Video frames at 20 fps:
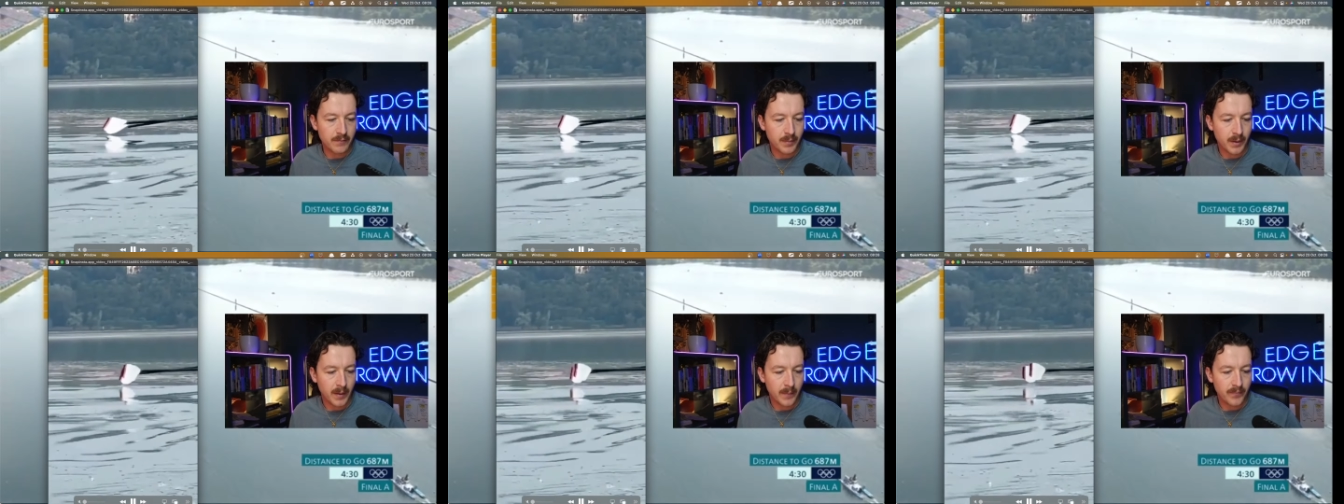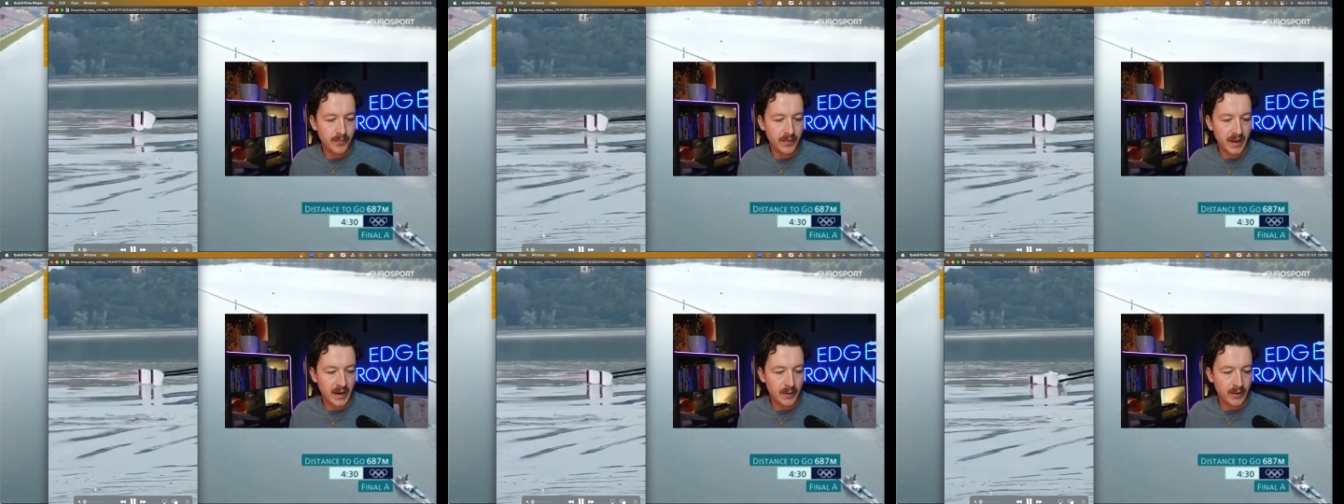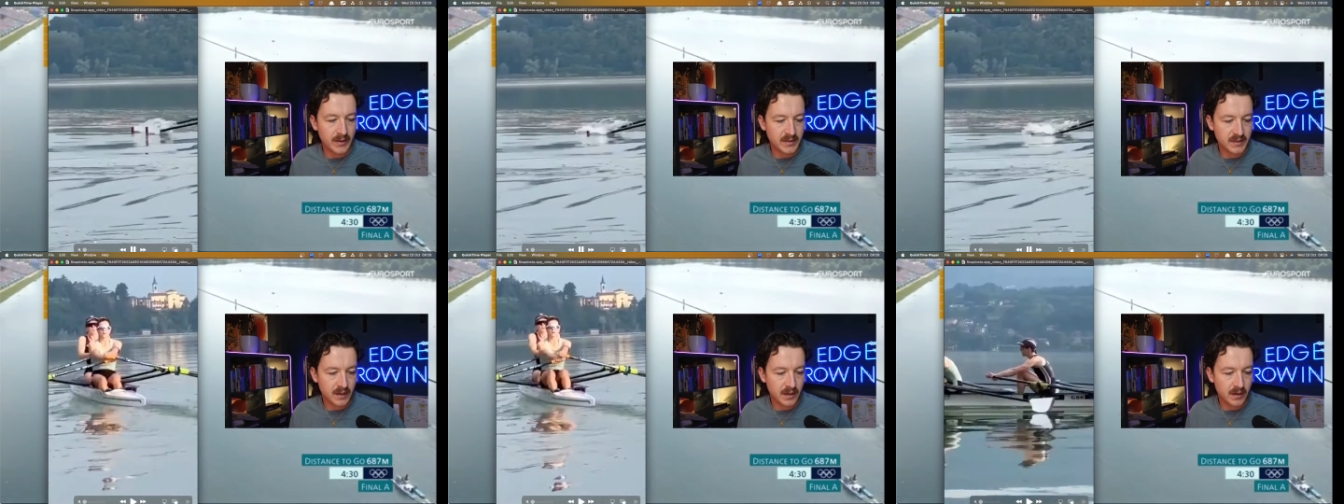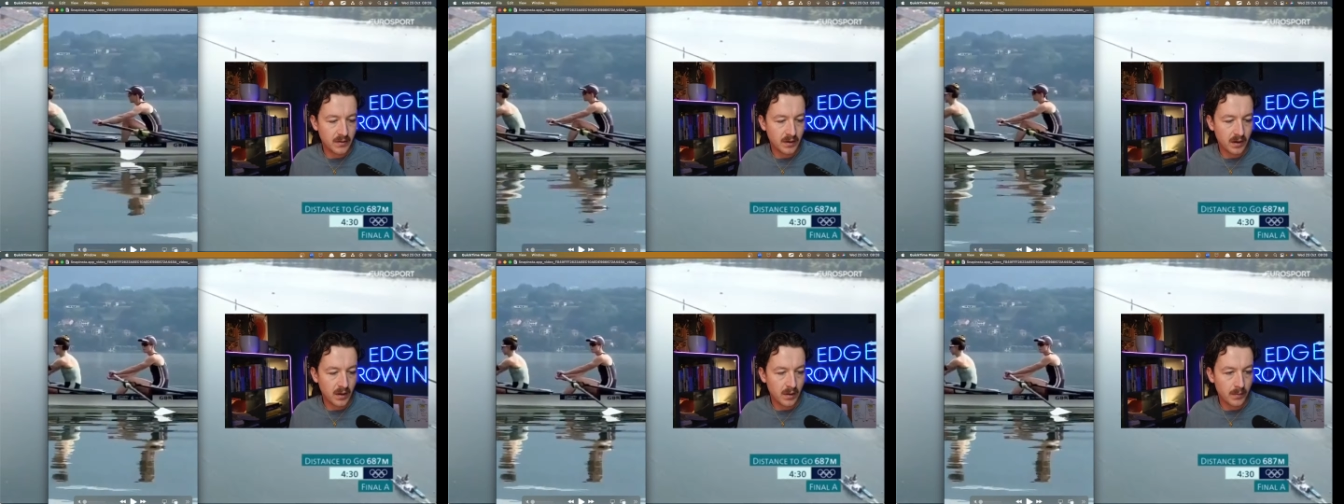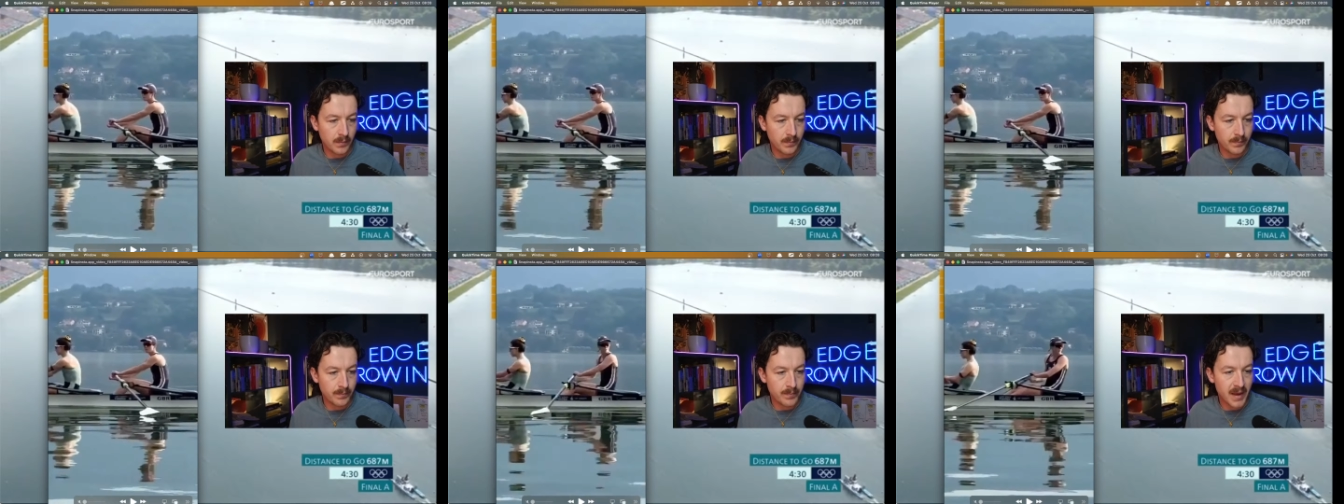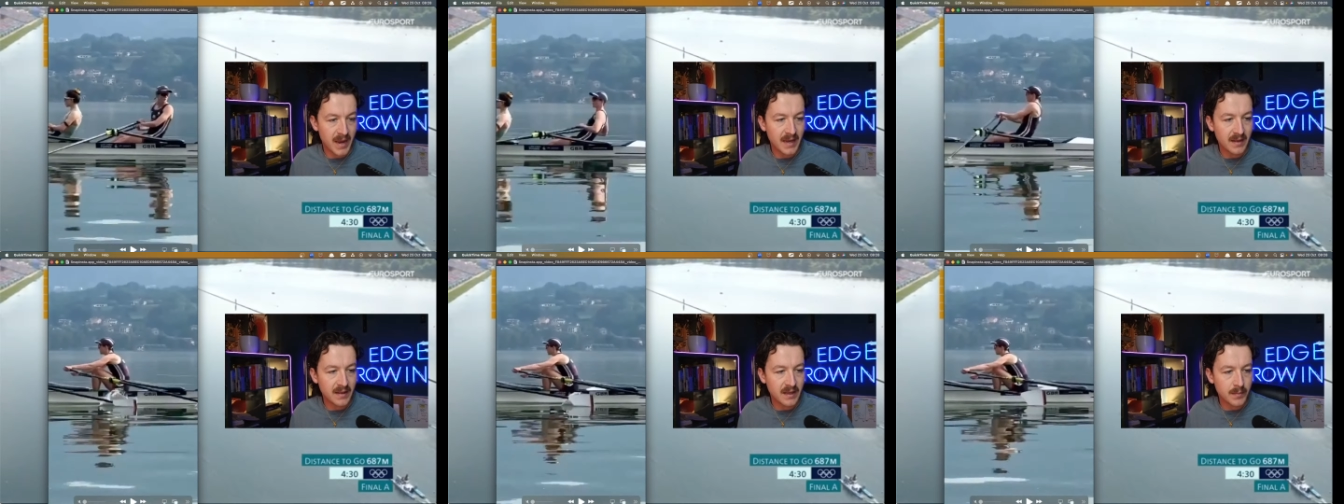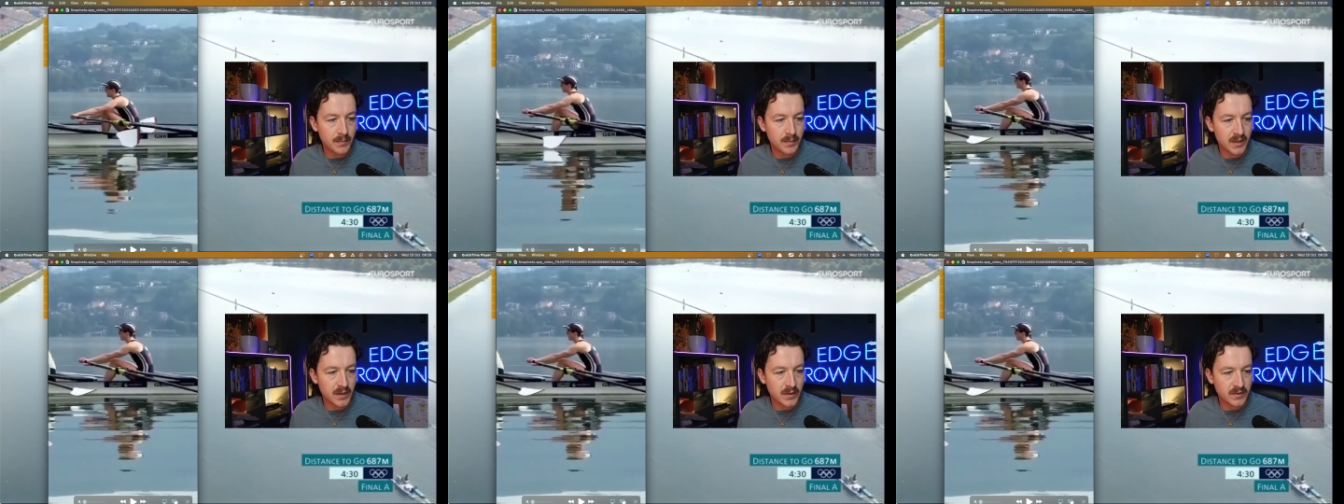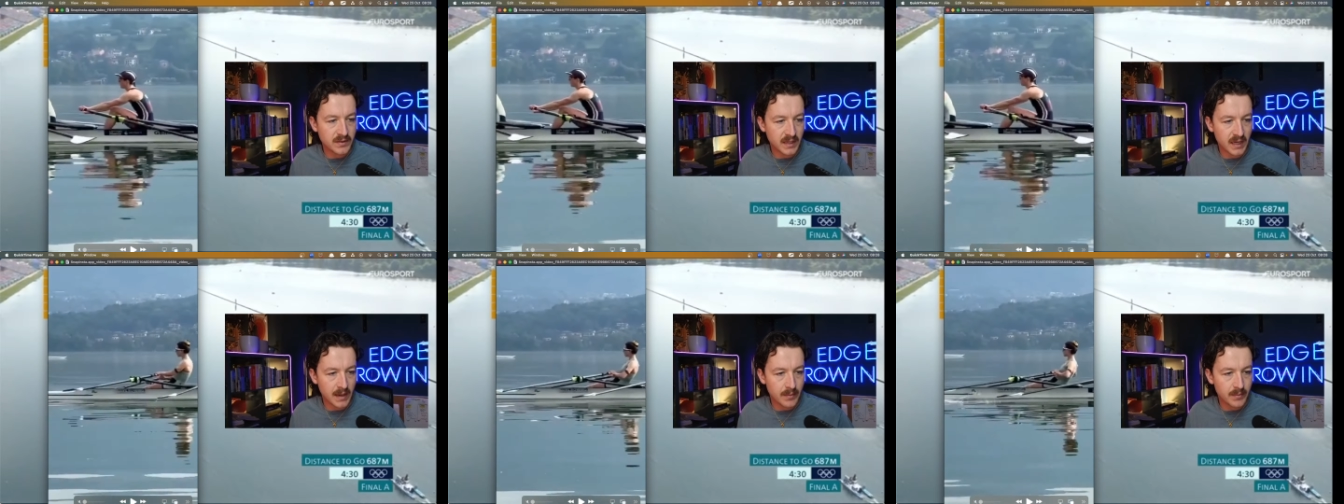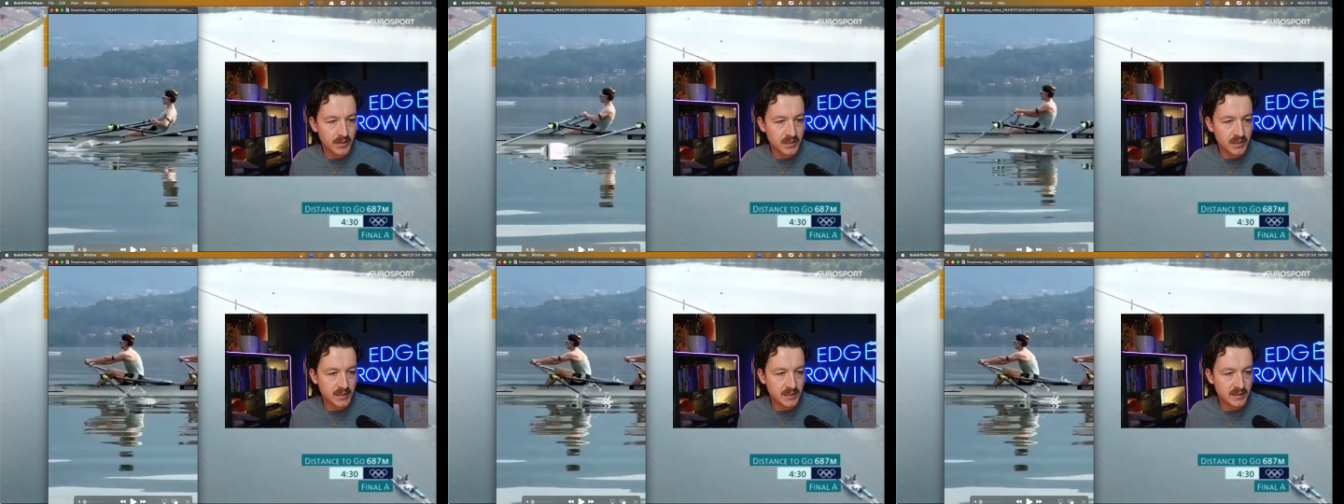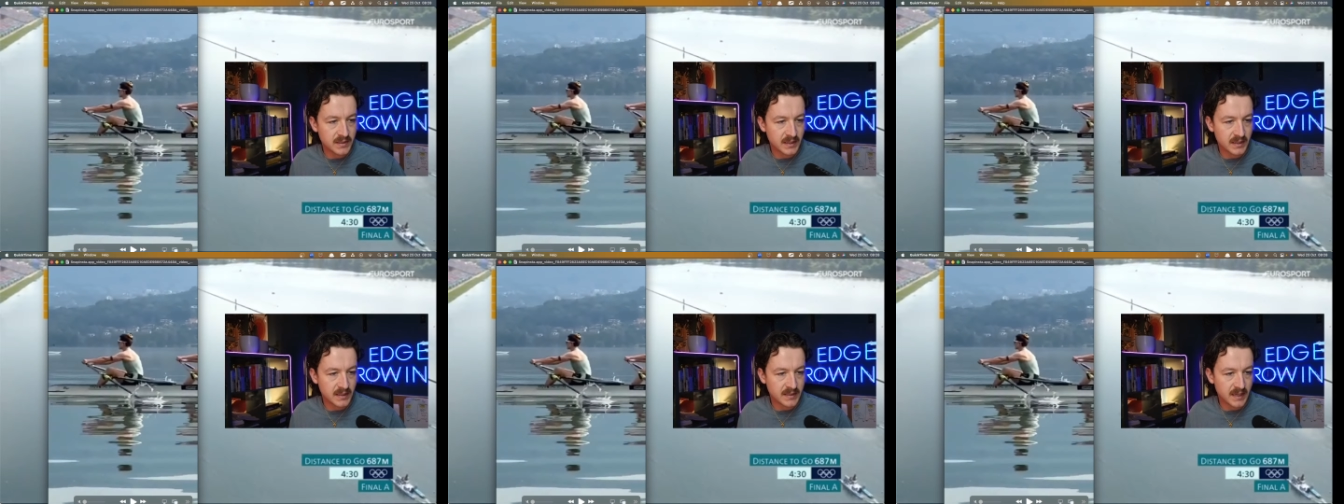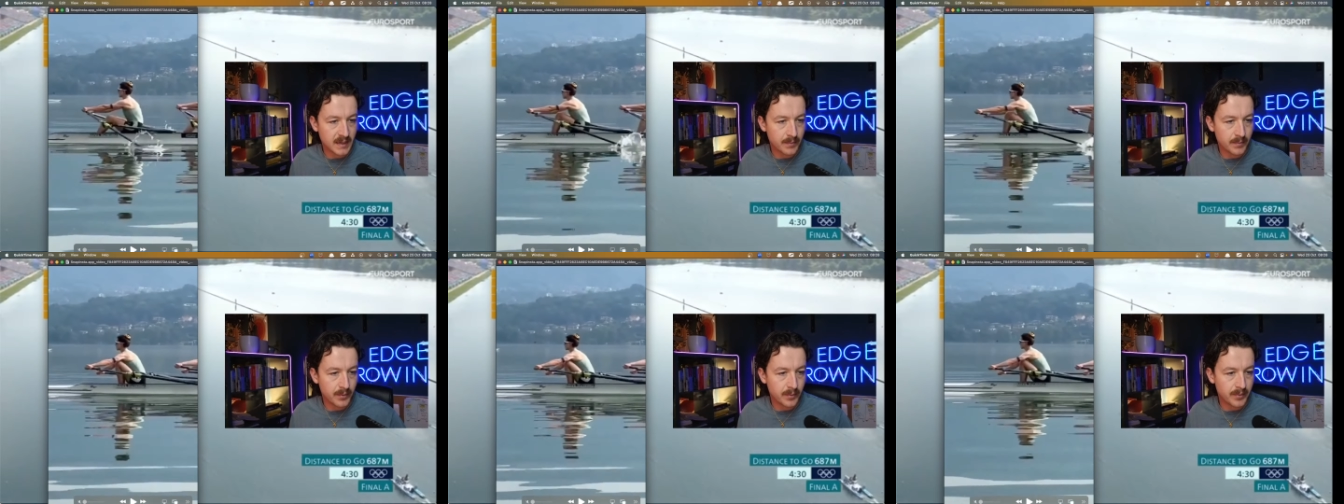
But anyways, I'll mainly be using Imogen as an example